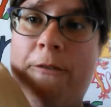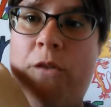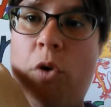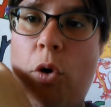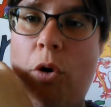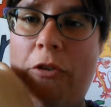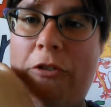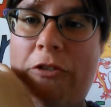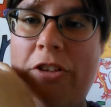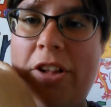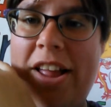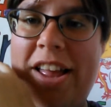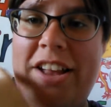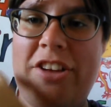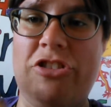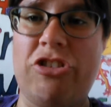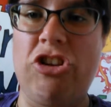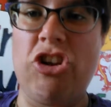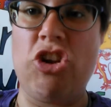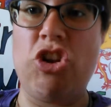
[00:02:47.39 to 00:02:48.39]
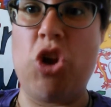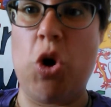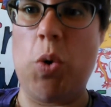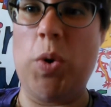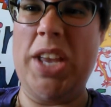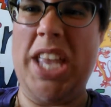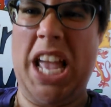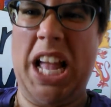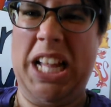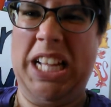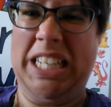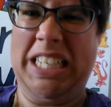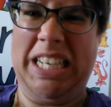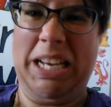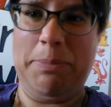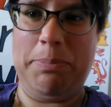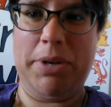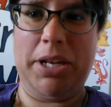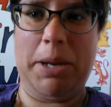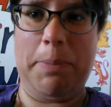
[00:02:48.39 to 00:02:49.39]
full-fledged, don't kill
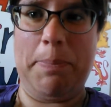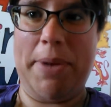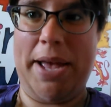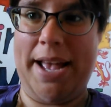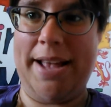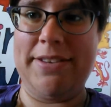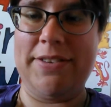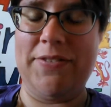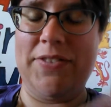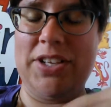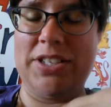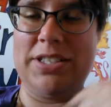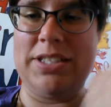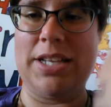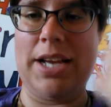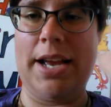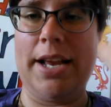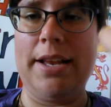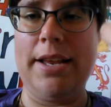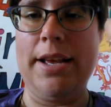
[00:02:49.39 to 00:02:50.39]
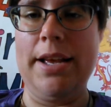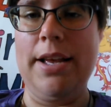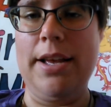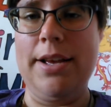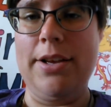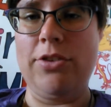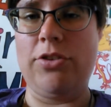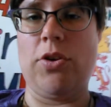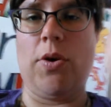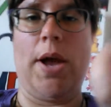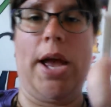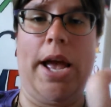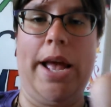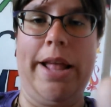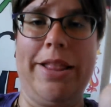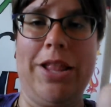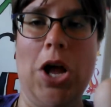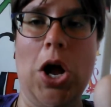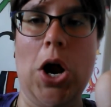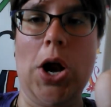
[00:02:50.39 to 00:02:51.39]
anybody pacifist side. So I
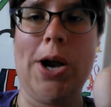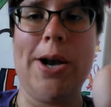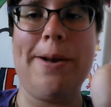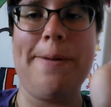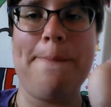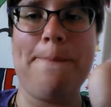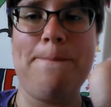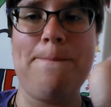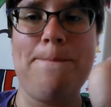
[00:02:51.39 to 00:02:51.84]
had the heart.